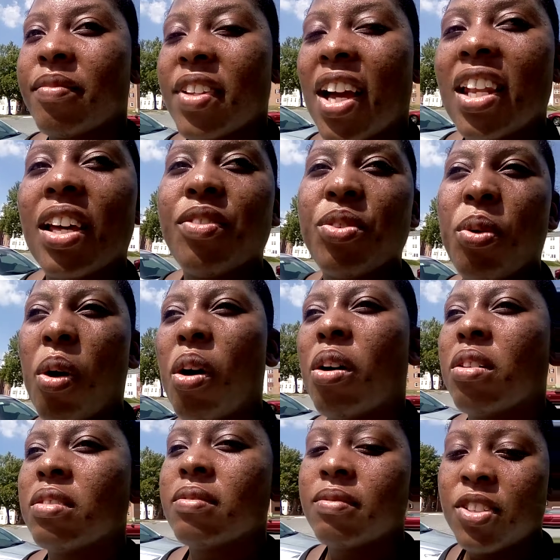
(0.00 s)
I love you
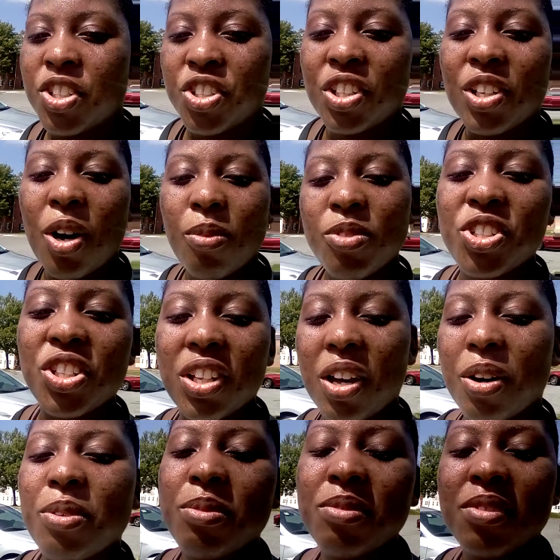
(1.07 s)
all. Shalom,
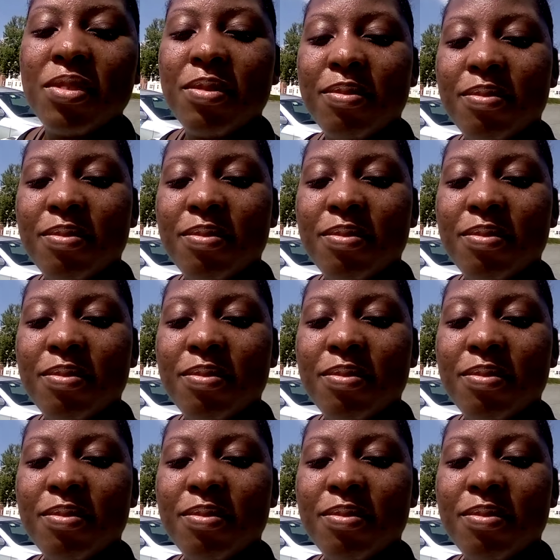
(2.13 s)
shalom,